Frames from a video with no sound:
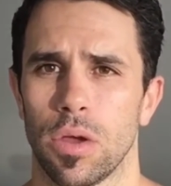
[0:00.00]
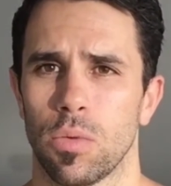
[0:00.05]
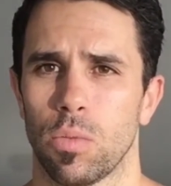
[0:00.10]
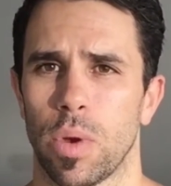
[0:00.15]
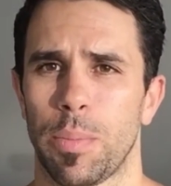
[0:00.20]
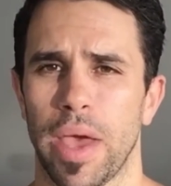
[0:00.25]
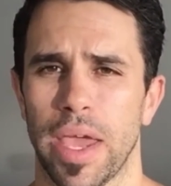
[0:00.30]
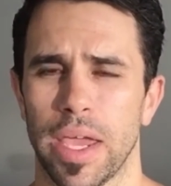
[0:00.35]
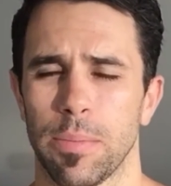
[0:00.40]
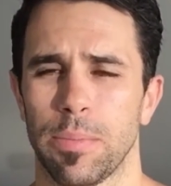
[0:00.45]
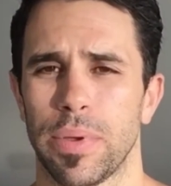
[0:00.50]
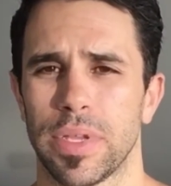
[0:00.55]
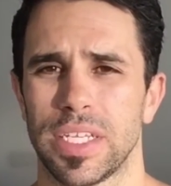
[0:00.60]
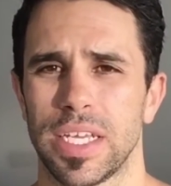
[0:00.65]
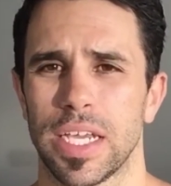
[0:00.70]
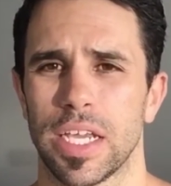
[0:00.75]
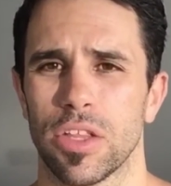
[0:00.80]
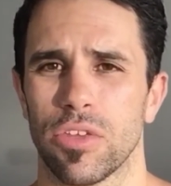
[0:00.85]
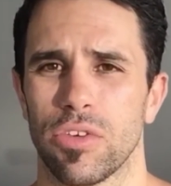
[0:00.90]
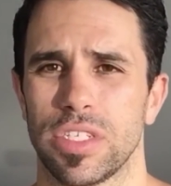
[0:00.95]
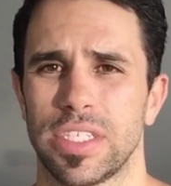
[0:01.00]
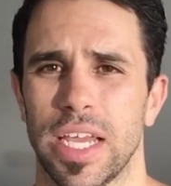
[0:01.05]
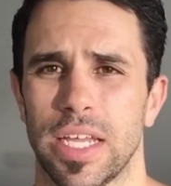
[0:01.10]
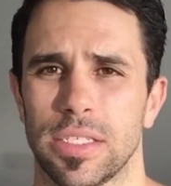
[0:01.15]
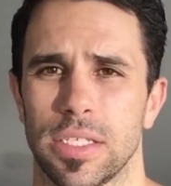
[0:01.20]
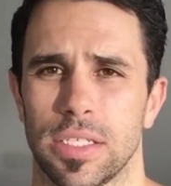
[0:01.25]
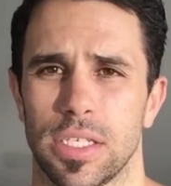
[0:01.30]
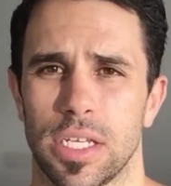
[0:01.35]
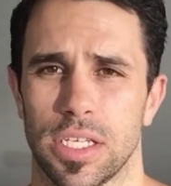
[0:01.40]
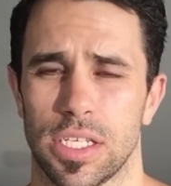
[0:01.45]
We're paying particular
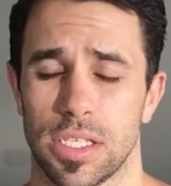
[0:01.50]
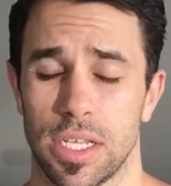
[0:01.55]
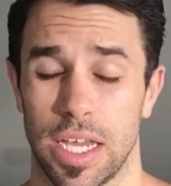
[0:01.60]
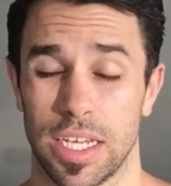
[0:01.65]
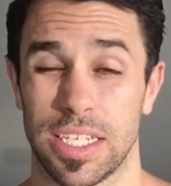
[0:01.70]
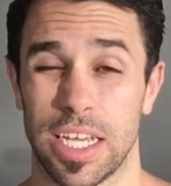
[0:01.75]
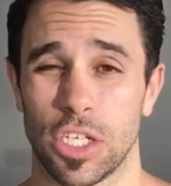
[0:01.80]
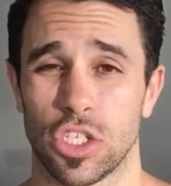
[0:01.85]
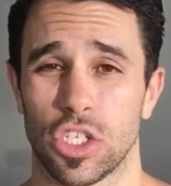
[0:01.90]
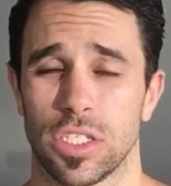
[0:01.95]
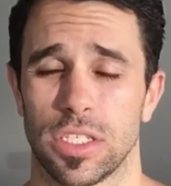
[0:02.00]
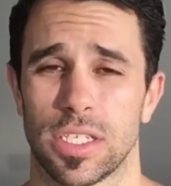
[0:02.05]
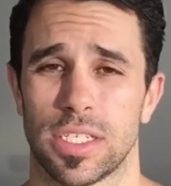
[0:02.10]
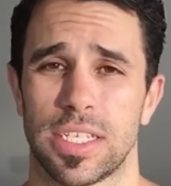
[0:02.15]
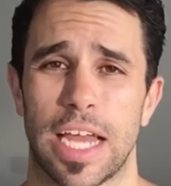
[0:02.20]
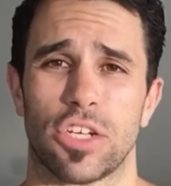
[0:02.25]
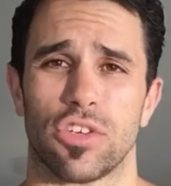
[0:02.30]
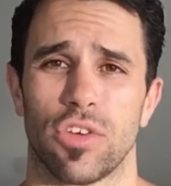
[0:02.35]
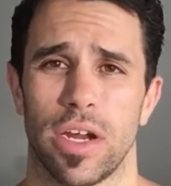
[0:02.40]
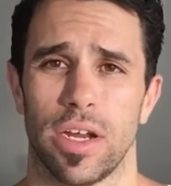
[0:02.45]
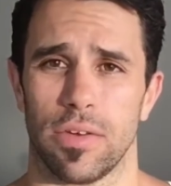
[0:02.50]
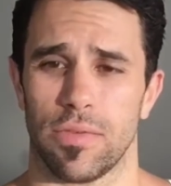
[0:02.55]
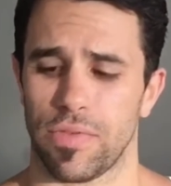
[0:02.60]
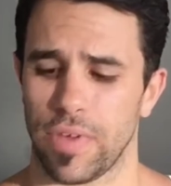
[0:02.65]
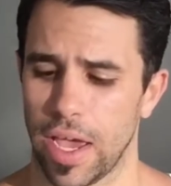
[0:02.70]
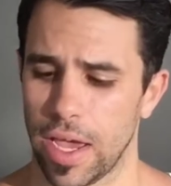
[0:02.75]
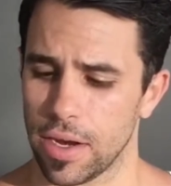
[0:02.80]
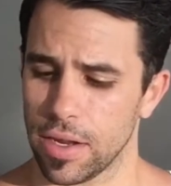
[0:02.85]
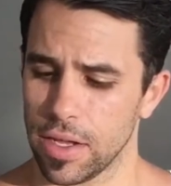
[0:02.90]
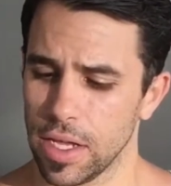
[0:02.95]
attention to saturated
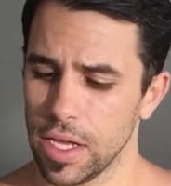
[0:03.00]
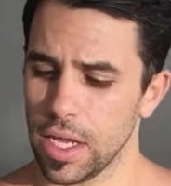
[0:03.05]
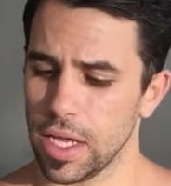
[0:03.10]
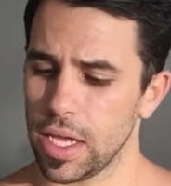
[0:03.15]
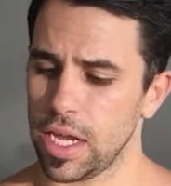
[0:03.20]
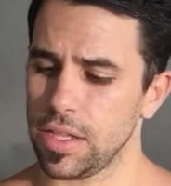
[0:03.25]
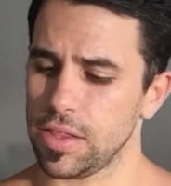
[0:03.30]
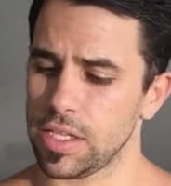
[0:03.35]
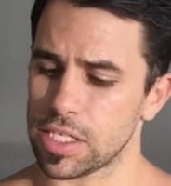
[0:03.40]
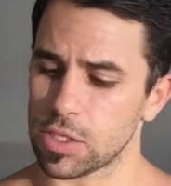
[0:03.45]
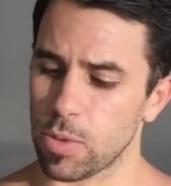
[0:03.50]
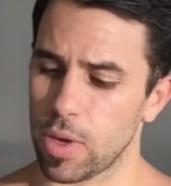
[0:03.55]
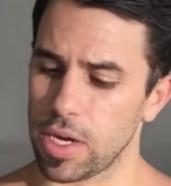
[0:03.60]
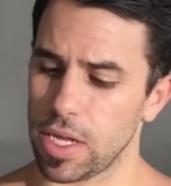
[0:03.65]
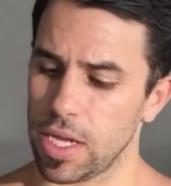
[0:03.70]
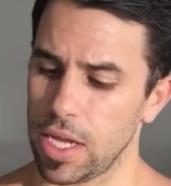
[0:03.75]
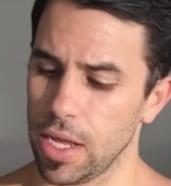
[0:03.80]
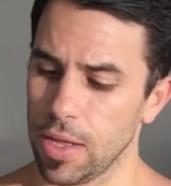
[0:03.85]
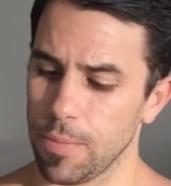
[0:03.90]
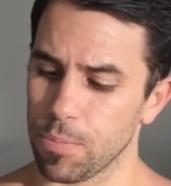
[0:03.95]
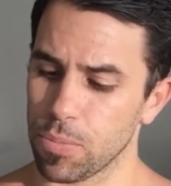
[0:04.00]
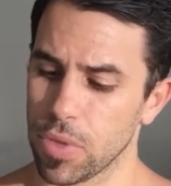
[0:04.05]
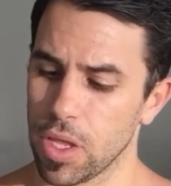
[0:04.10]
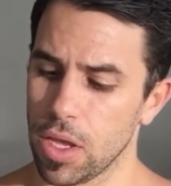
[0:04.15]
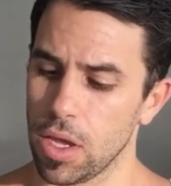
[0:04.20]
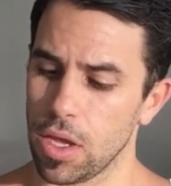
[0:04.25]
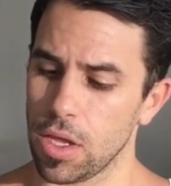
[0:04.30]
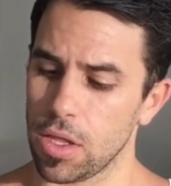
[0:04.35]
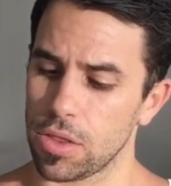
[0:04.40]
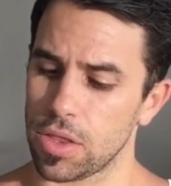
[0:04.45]
fat. In this one here,
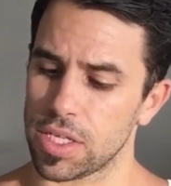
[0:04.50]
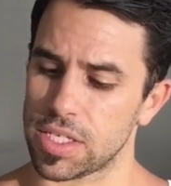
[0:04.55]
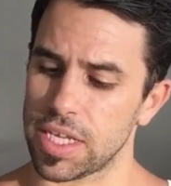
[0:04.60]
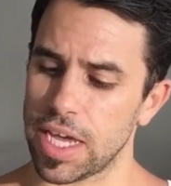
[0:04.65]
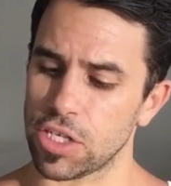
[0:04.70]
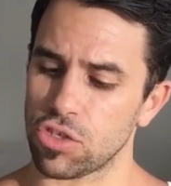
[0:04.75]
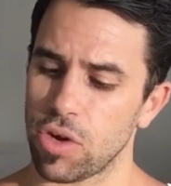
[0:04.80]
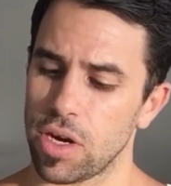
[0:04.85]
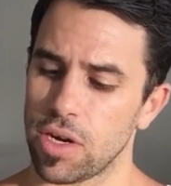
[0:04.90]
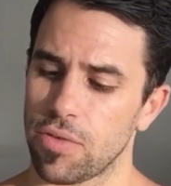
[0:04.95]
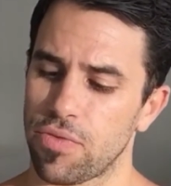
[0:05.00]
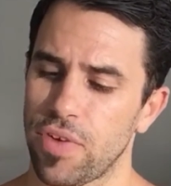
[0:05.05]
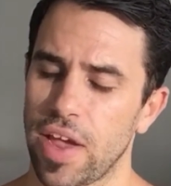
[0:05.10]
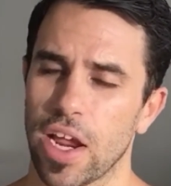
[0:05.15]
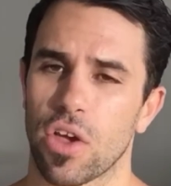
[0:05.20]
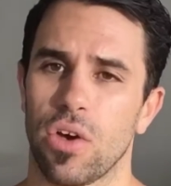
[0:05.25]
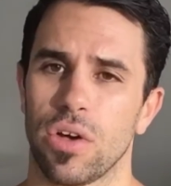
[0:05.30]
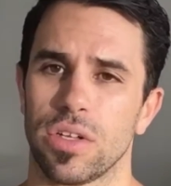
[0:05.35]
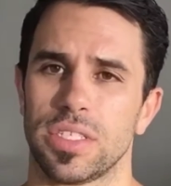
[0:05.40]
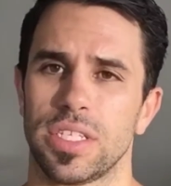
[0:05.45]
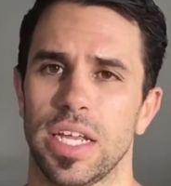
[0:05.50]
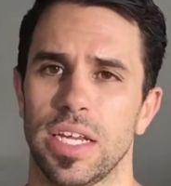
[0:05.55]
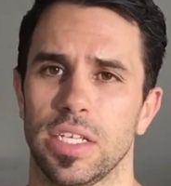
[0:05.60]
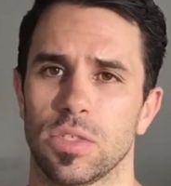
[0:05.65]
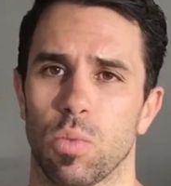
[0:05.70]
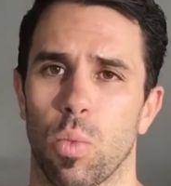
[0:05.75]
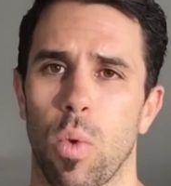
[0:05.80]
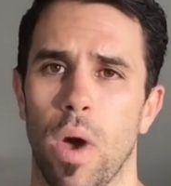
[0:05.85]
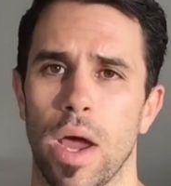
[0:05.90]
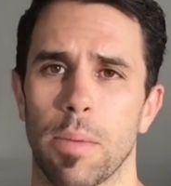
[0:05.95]
the saturated fat content is
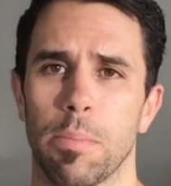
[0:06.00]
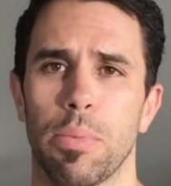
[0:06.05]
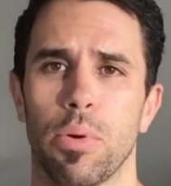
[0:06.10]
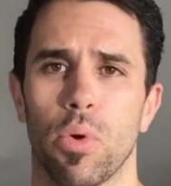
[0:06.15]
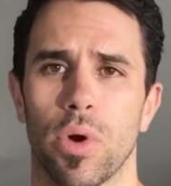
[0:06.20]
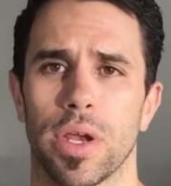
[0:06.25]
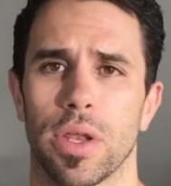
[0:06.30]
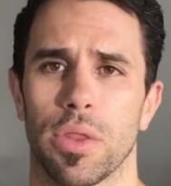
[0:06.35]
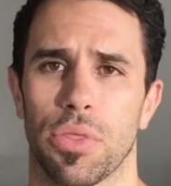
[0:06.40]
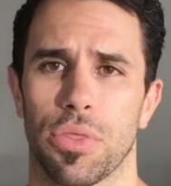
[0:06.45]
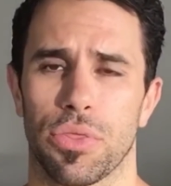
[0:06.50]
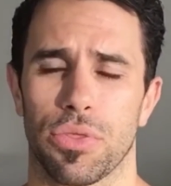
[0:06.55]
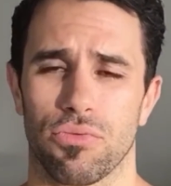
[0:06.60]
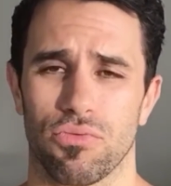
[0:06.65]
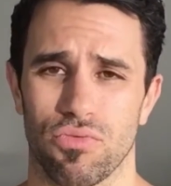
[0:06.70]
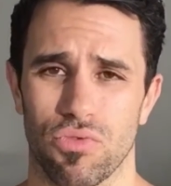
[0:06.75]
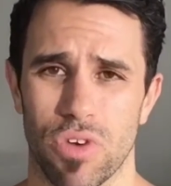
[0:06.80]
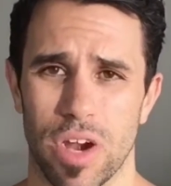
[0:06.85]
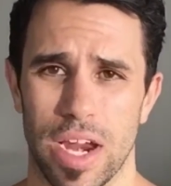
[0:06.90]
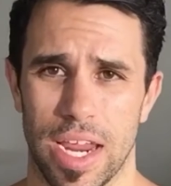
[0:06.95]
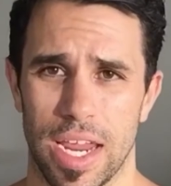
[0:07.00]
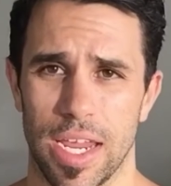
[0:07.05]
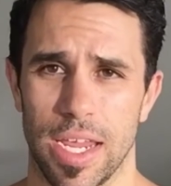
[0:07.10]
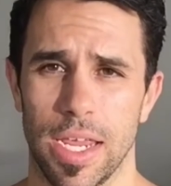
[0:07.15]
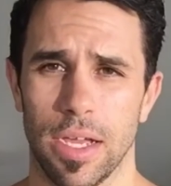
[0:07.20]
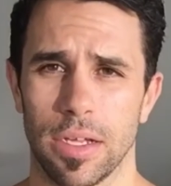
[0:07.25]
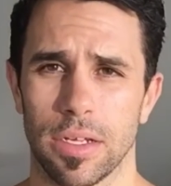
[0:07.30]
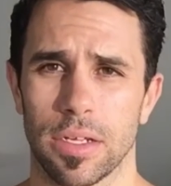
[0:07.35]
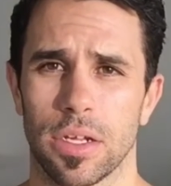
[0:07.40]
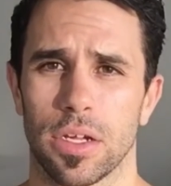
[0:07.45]

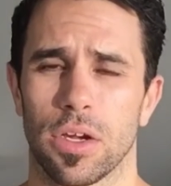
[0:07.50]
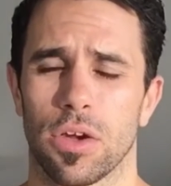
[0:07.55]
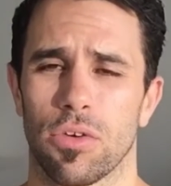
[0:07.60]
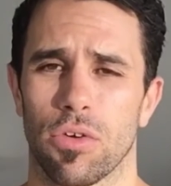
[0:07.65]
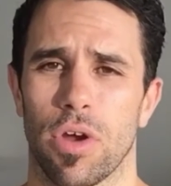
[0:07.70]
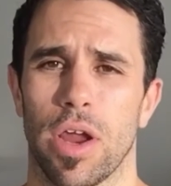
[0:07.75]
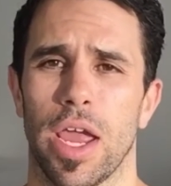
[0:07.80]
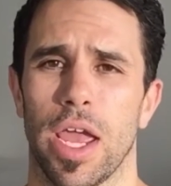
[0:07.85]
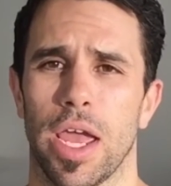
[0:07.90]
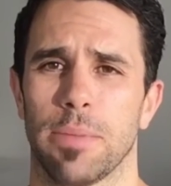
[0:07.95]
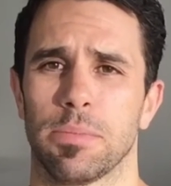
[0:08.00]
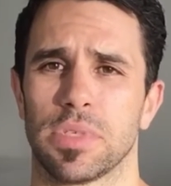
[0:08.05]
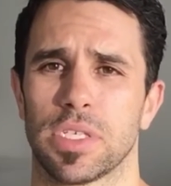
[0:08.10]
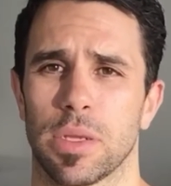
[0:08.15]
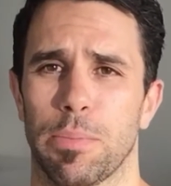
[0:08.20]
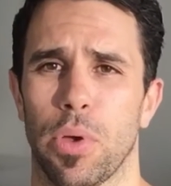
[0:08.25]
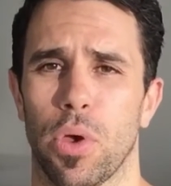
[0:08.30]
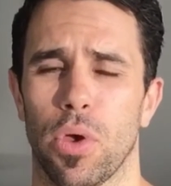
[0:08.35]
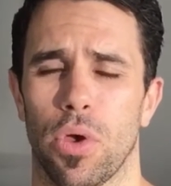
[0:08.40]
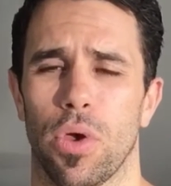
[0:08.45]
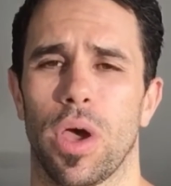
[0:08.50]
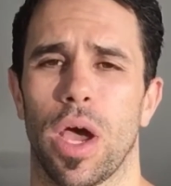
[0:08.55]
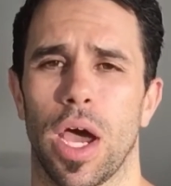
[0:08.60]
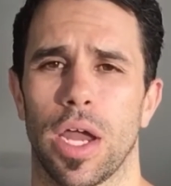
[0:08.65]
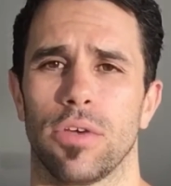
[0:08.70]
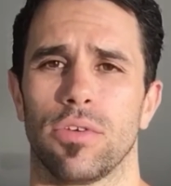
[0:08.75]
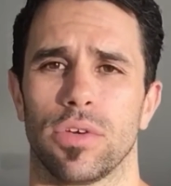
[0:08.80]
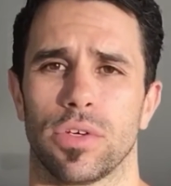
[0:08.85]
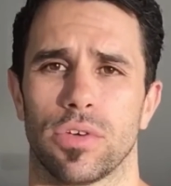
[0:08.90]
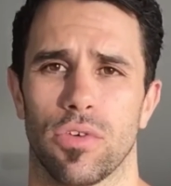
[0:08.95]
1.3 grams per
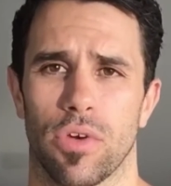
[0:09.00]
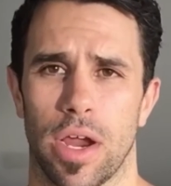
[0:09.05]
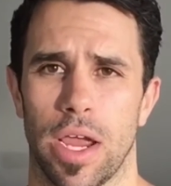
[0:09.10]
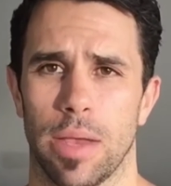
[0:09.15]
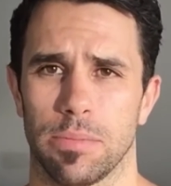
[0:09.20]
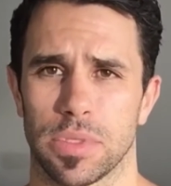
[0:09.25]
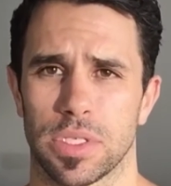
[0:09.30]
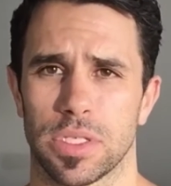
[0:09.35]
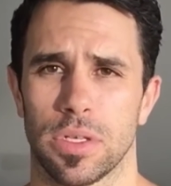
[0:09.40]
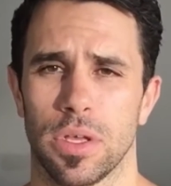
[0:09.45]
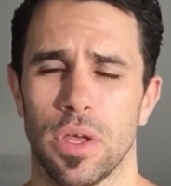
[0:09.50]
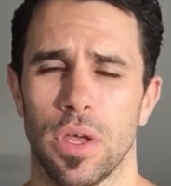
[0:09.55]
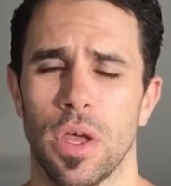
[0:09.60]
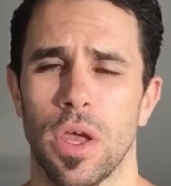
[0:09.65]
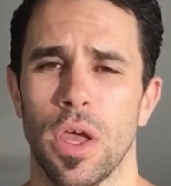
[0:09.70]
100 grams.